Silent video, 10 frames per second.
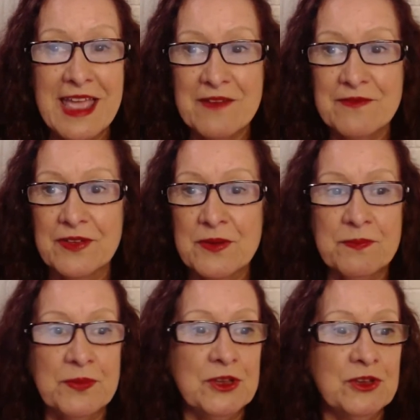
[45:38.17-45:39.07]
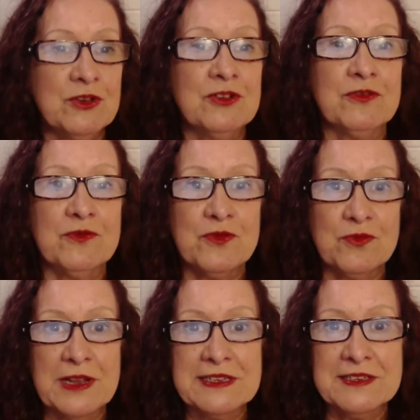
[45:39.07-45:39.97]
Have a beautiful
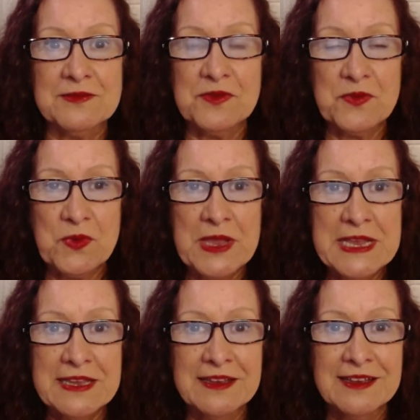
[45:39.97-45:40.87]
rest of the week,